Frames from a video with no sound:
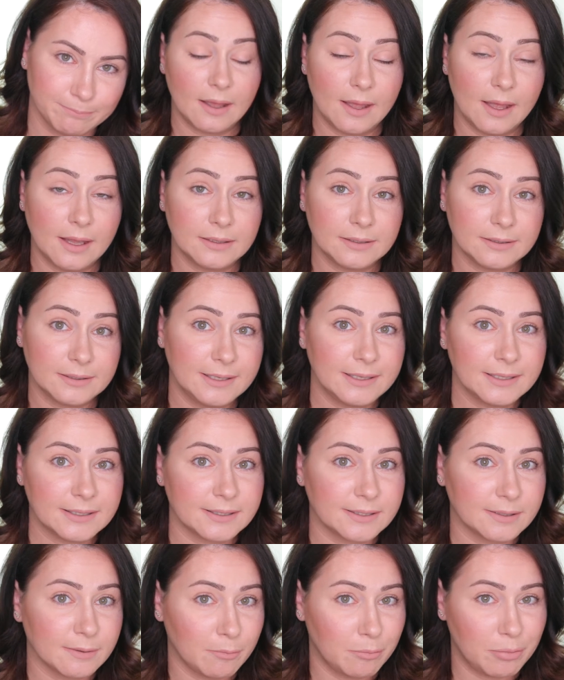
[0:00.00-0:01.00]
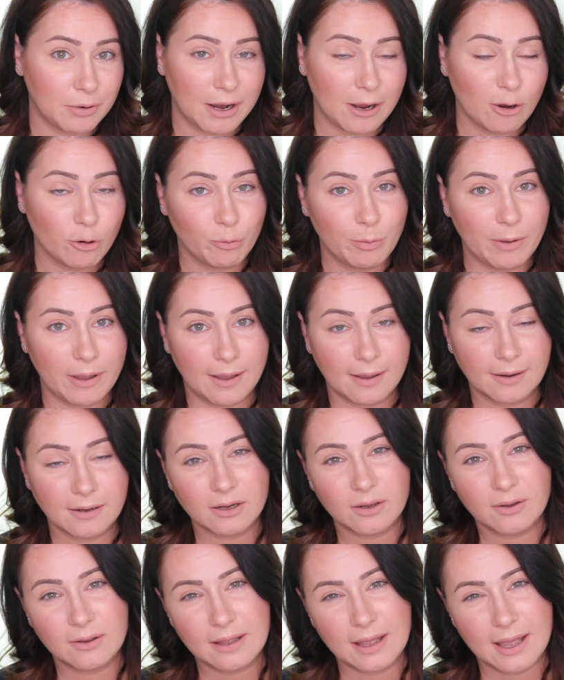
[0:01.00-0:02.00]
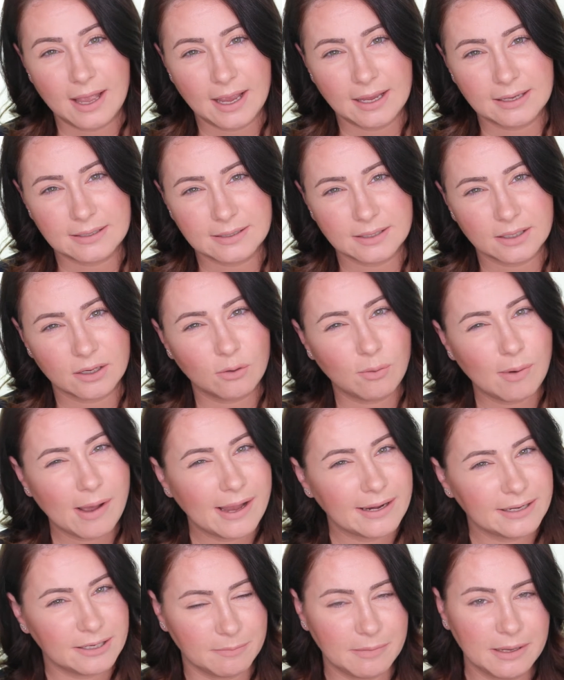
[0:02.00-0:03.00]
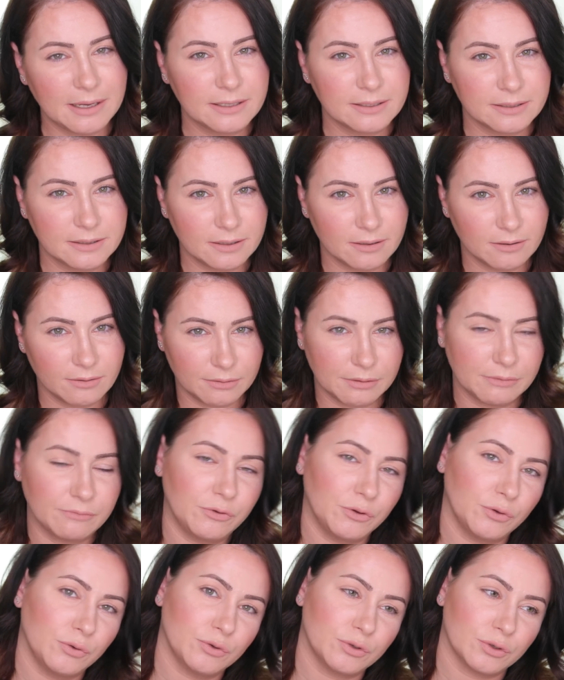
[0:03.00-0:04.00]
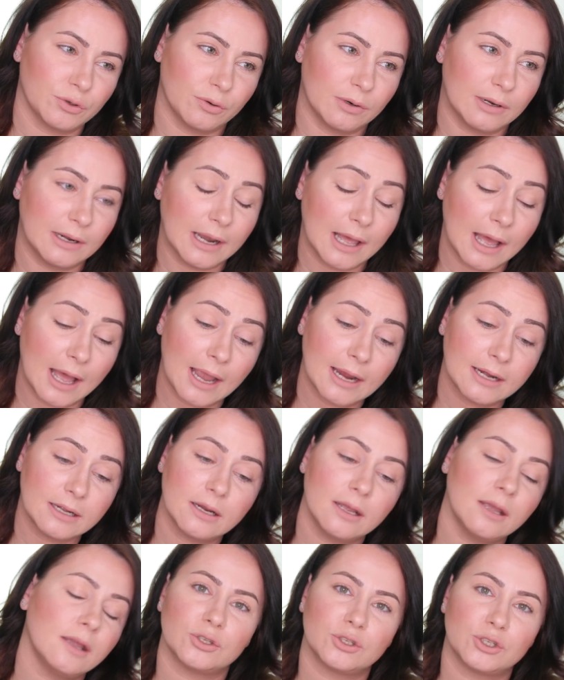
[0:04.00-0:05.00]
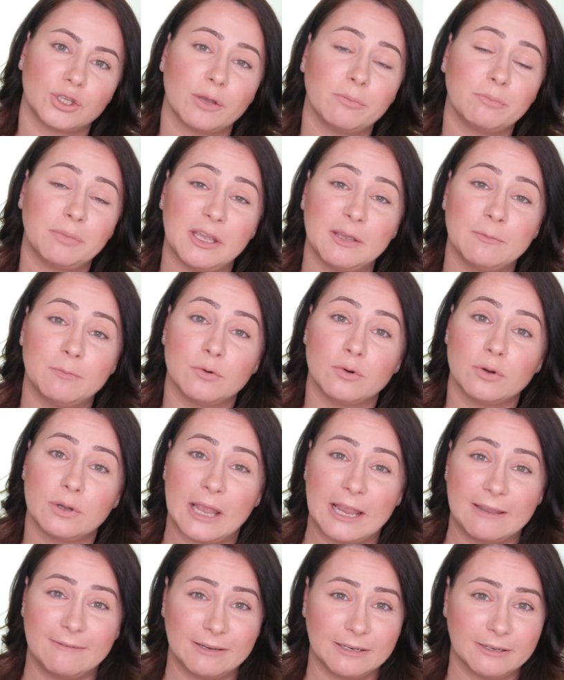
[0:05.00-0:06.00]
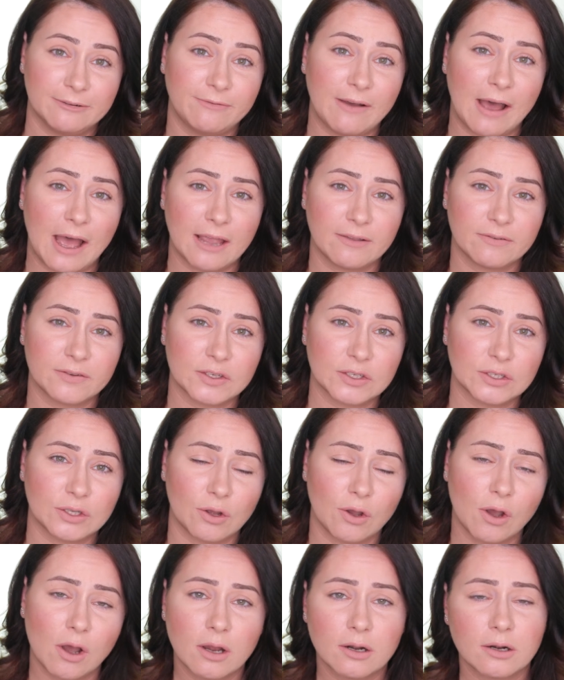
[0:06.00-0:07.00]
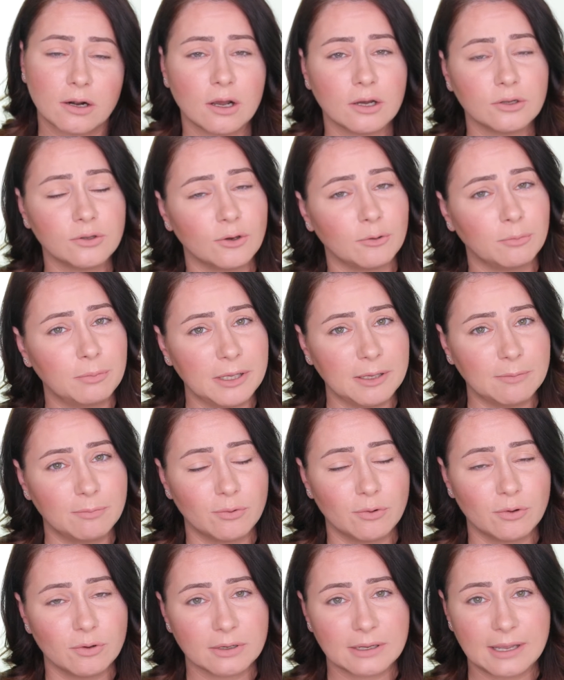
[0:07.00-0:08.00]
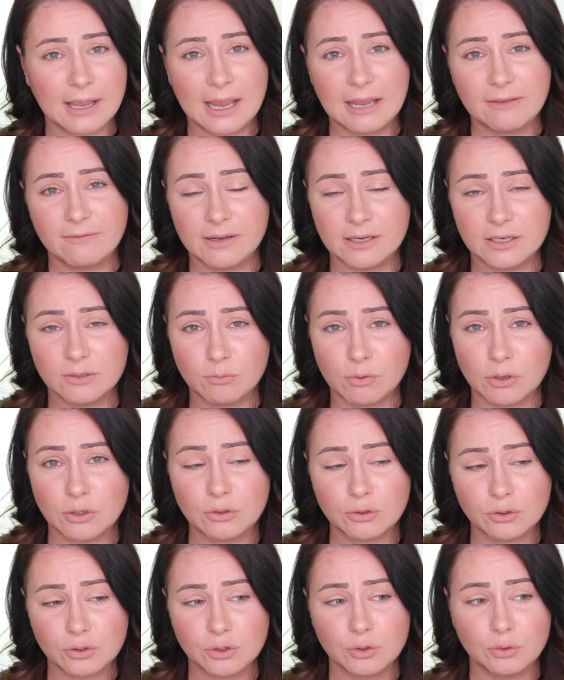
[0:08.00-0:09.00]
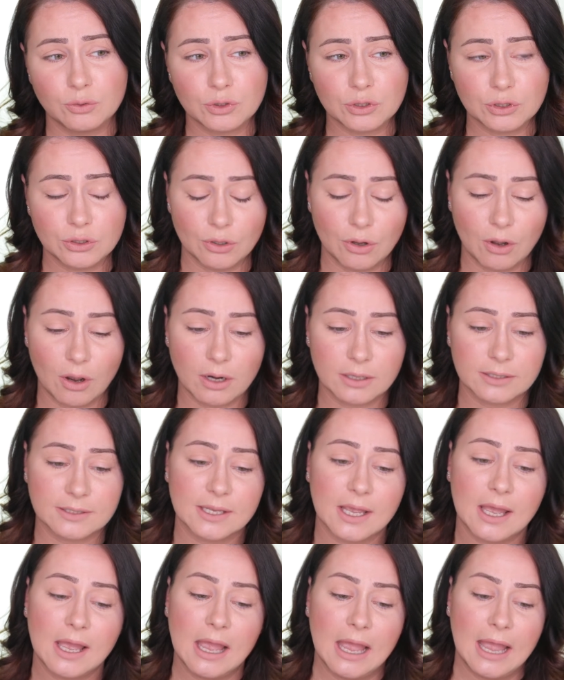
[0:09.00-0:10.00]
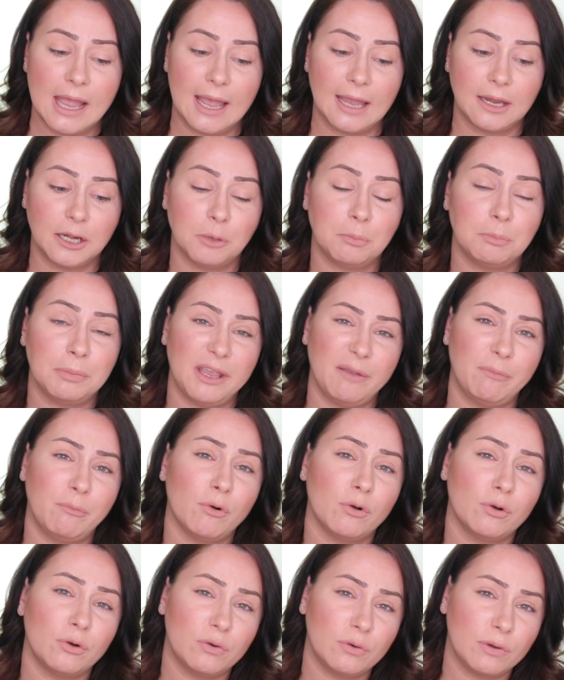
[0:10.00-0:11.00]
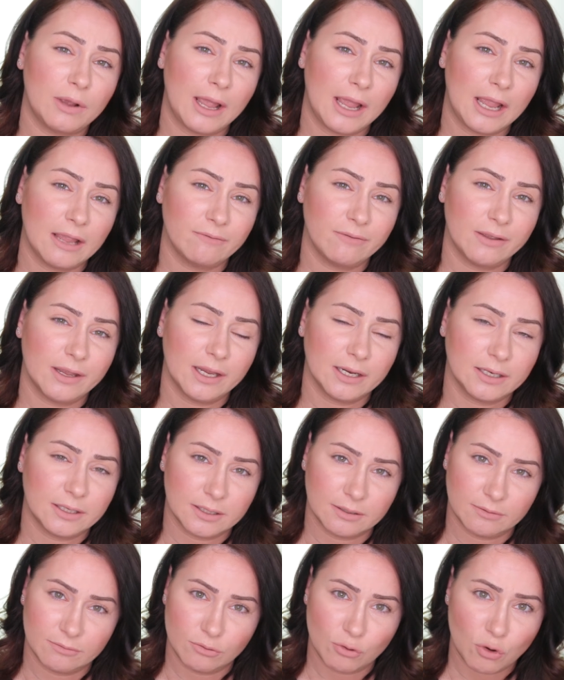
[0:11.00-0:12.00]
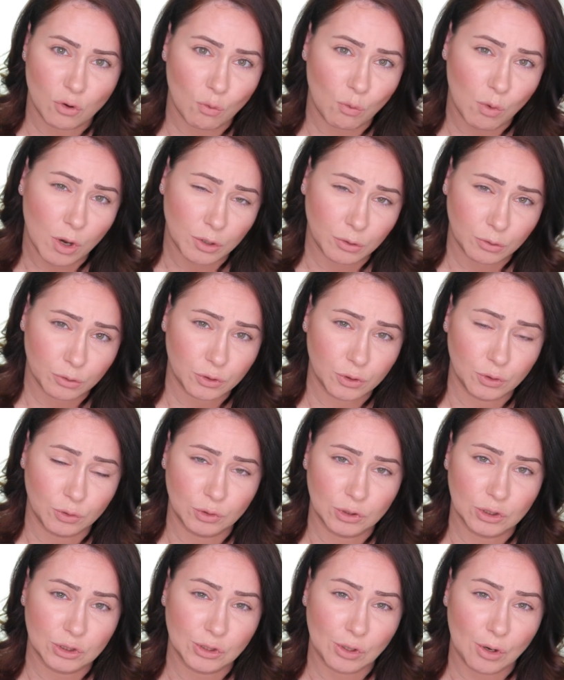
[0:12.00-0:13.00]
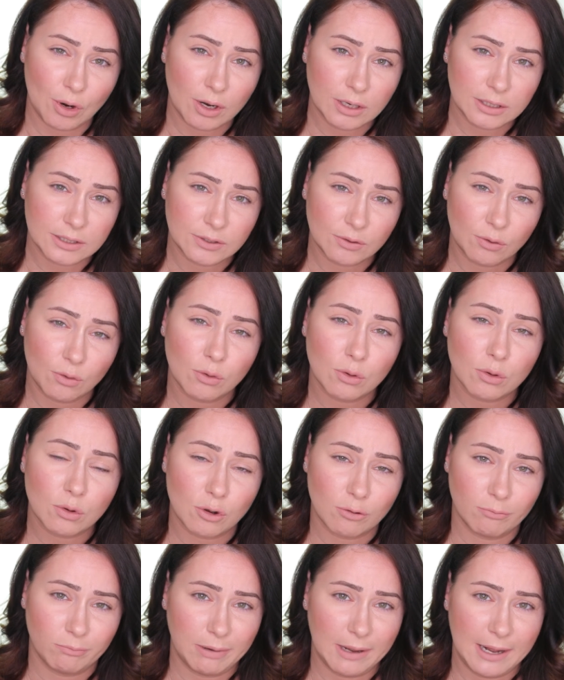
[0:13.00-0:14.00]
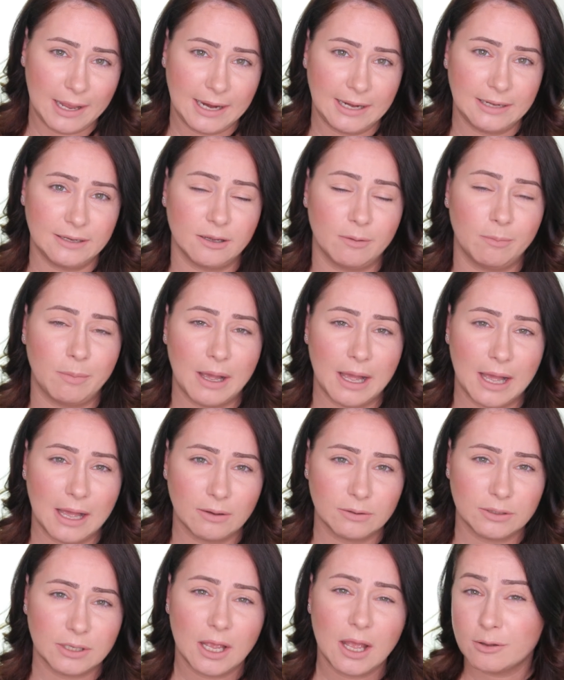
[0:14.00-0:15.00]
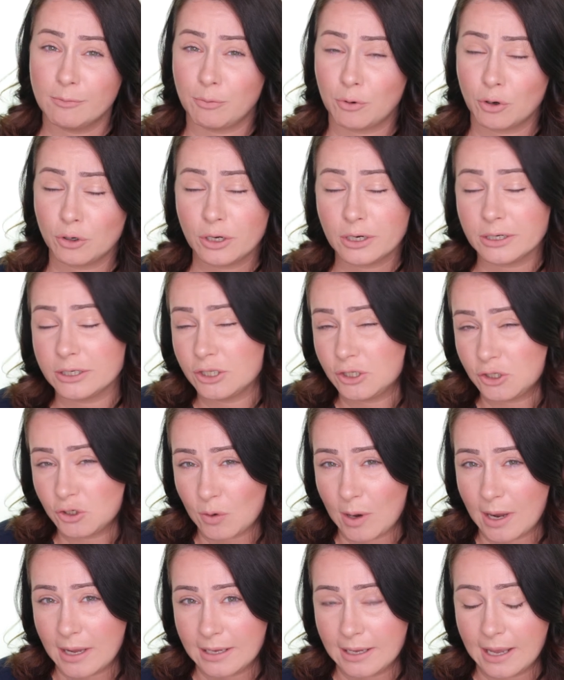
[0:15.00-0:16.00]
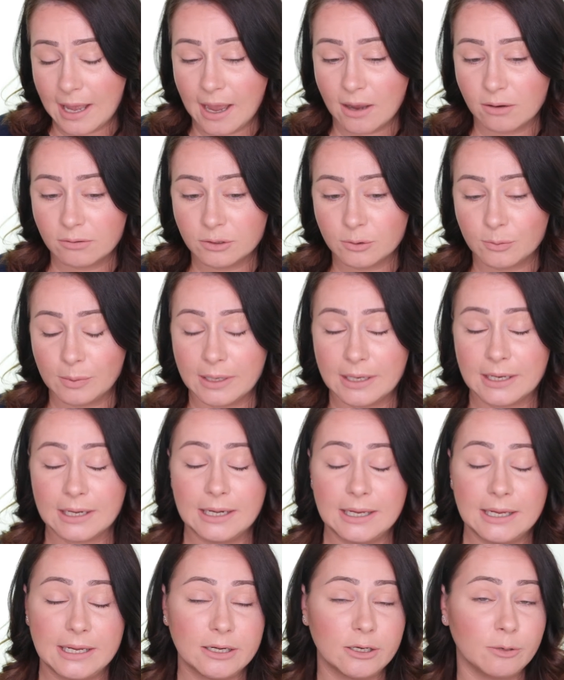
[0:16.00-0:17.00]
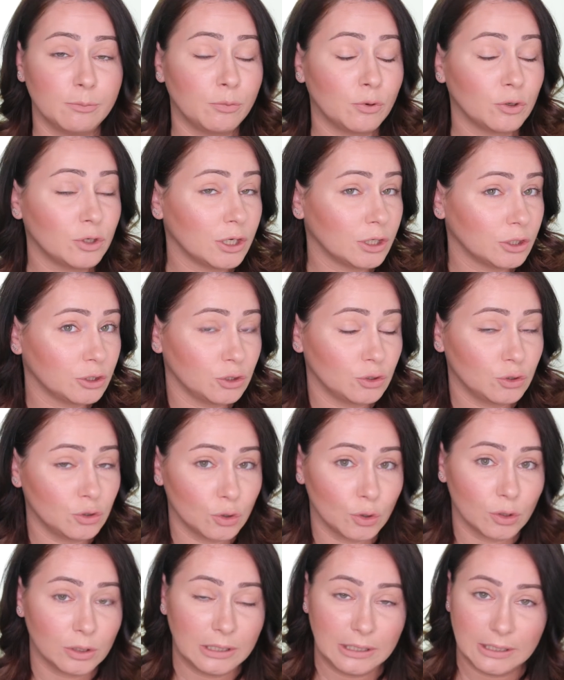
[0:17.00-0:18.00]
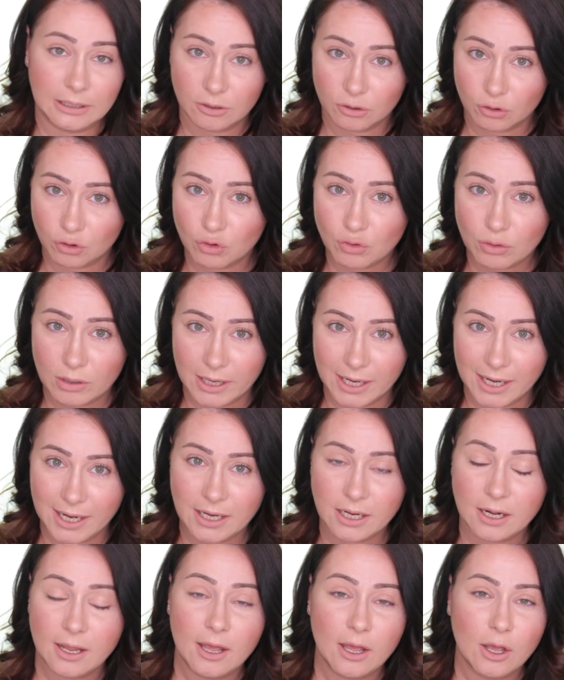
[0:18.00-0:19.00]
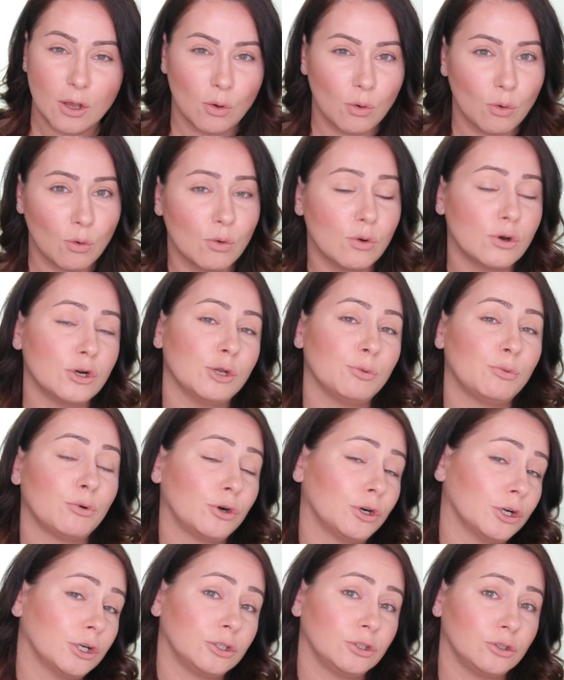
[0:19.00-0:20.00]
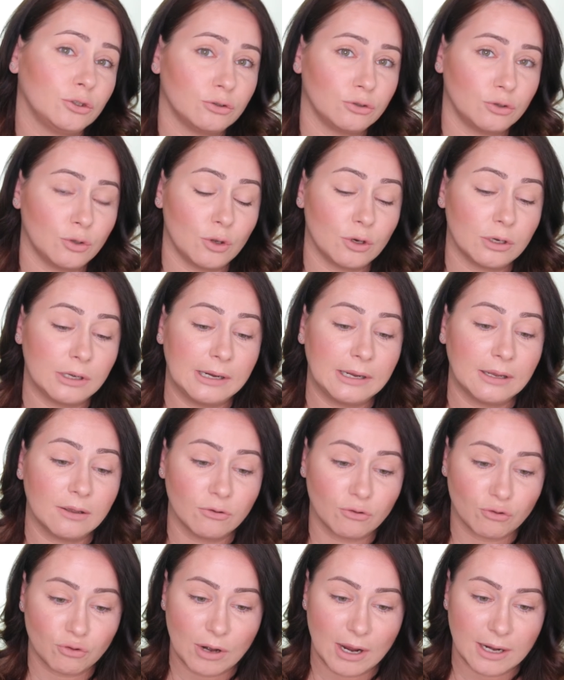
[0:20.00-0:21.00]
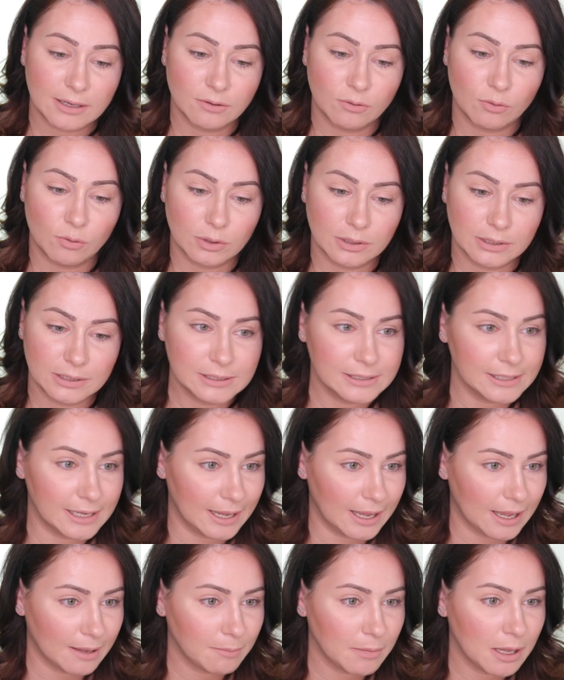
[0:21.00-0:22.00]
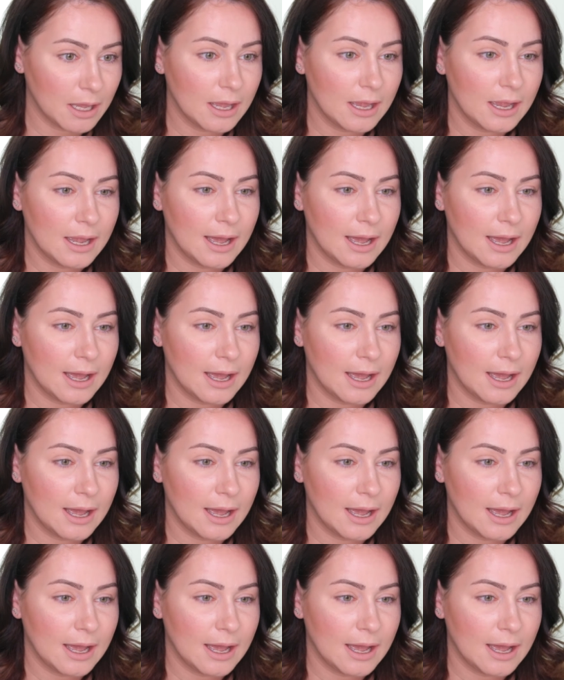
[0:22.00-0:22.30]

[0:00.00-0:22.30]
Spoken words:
And this brow pen has quite mixed reviews online. Some people gave it 5 stars, other people gave it 1 or 2 stars, and the people who gave it 1 or 2 stars all complained about the product drying out quickly, the product turning green or the product turning red on them.